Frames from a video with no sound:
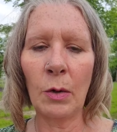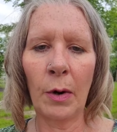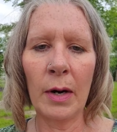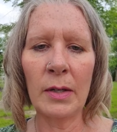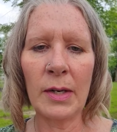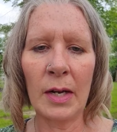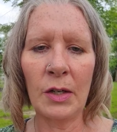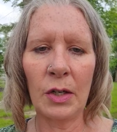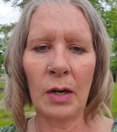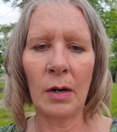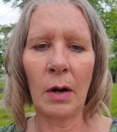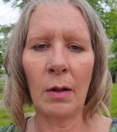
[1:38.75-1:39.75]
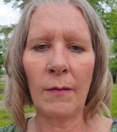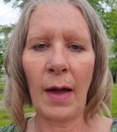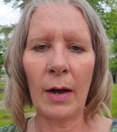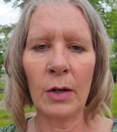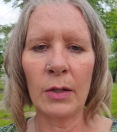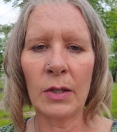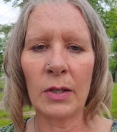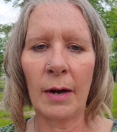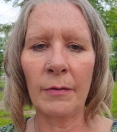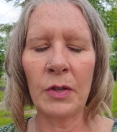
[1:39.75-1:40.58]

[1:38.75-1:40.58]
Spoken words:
orientation, and all of that good stuff.